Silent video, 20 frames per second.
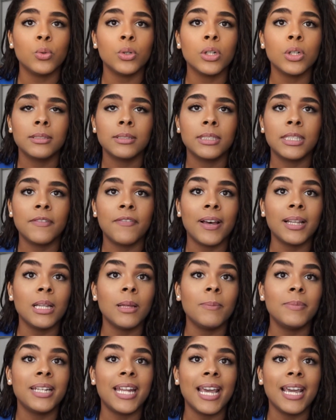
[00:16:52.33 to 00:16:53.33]
will
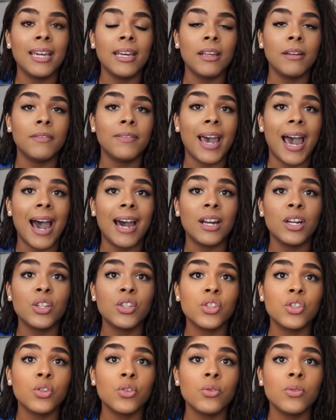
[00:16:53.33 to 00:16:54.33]
develop negative
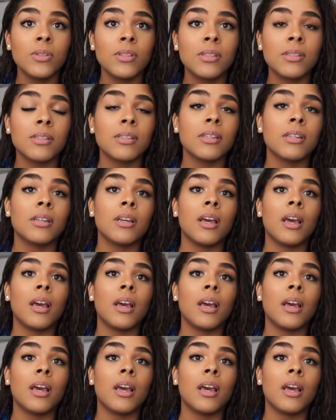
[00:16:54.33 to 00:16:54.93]
attitudes